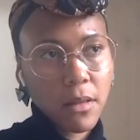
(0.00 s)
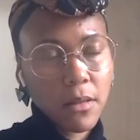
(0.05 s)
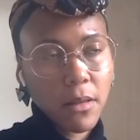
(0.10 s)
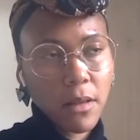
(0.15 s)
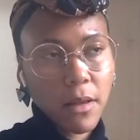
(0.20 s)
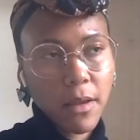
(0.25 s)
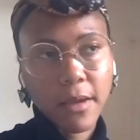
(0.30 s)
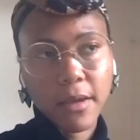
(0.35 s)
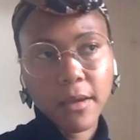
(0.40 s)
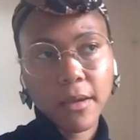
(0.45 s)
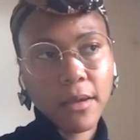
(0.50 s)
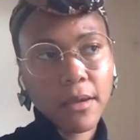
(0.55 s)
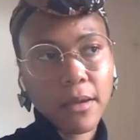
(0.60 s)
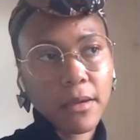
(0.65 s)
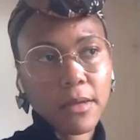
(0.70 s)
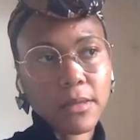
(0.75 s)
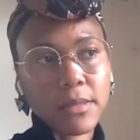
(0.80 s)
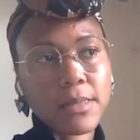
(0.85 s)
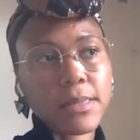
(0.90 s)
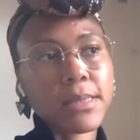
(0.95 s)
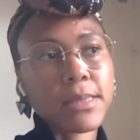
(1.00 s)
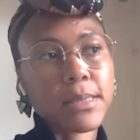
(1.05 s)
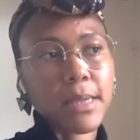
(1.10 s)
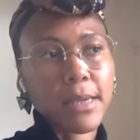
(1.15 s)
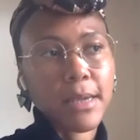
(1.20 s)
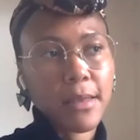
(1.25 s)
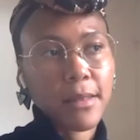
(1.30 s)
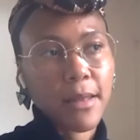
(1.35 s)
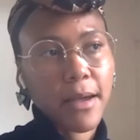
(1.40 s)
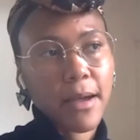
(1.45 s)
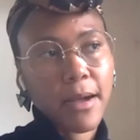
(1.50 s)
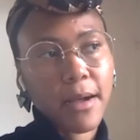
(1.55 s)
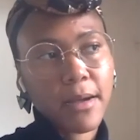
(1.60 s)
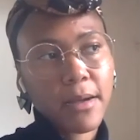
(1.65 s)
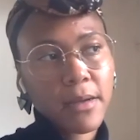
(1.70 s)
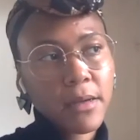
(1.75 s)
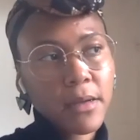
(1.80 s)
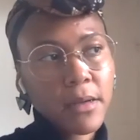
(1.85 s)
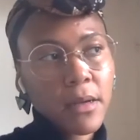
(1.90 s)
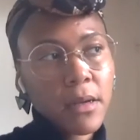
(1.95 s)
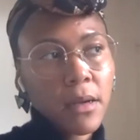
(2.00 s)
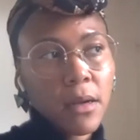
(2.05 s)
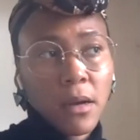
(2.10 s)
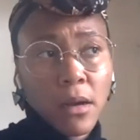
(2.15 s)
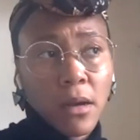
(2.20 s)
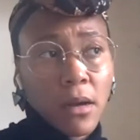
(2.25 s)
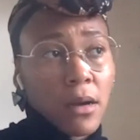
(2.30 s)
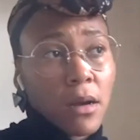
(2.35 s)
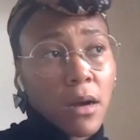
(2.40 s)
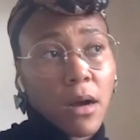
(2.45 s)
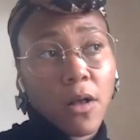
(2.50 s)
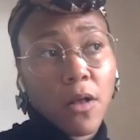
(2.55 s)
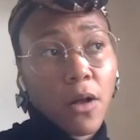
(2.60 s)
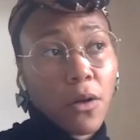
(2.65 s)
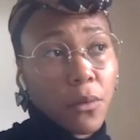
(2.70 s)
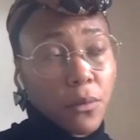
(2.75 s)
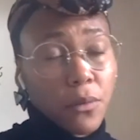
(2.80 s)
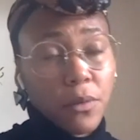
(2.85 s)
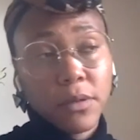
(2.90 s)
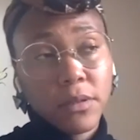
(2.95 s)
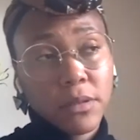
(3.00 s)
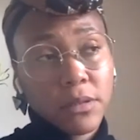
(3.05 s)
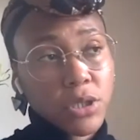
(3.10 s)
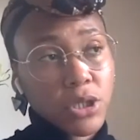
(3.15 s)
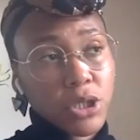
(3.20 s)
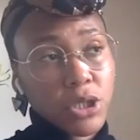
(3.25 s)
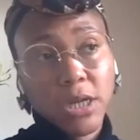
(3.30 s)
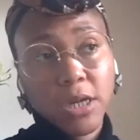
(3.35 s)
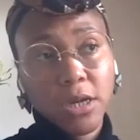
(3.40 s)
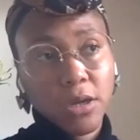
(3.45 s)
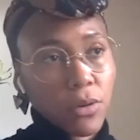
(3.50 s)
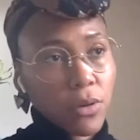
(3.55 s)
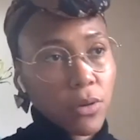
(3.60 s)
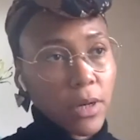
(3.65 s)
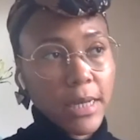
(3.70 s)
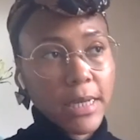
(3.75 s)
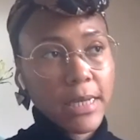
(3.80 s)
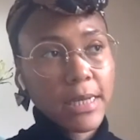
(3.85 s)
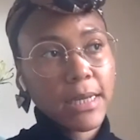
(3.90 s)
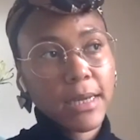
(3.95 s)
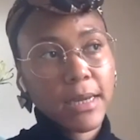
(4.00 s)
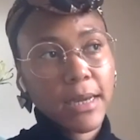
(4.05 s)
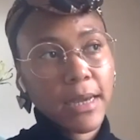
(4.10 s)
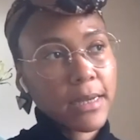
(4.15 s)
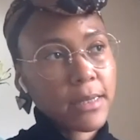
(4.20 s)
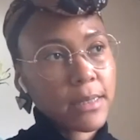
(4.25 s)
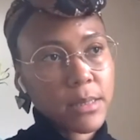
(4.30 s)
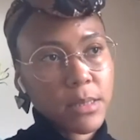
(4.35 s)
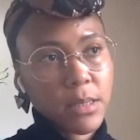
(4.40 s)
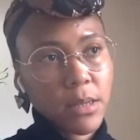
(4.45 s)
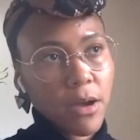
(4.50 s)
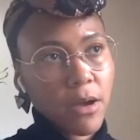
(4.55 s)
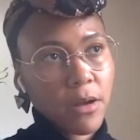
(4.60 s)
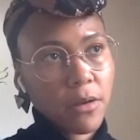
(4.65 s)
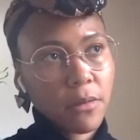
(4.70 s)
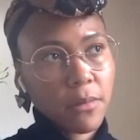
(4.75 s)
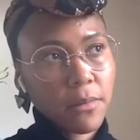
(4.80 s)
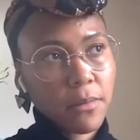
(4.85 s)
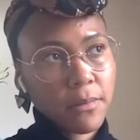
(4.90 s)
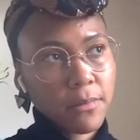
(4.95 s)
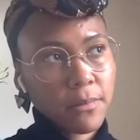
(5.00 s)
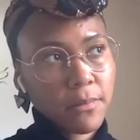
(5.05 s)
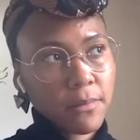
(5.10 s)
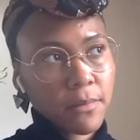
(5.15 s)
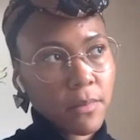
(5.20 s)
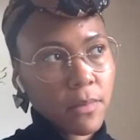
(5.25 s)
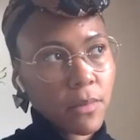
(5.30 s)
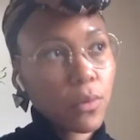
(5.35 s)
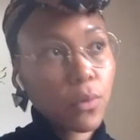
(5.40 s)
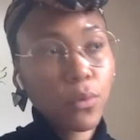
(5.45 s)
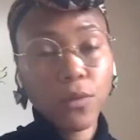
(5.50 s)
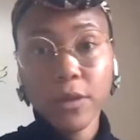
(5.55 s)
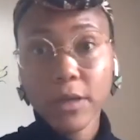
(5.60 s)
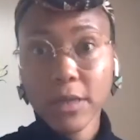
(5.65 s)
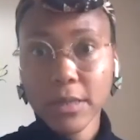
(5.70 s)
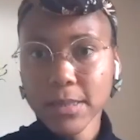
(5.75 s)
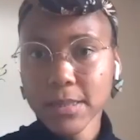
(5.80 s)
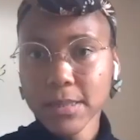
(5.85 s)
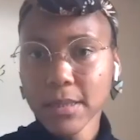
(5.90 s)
like can see that, oh, she or he has done all these